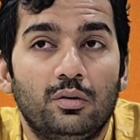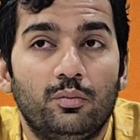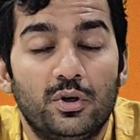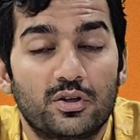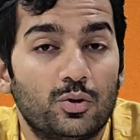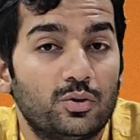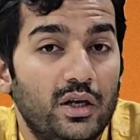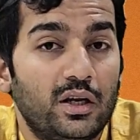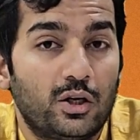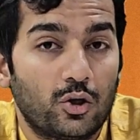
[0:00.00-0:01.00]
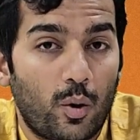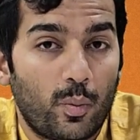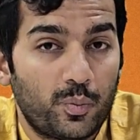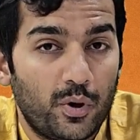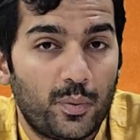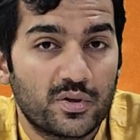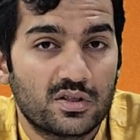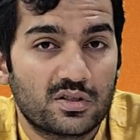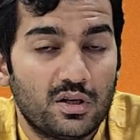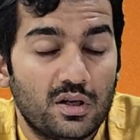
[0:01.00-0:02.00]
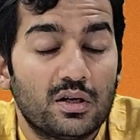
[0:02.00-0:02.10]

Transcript: pursue their economic purposes.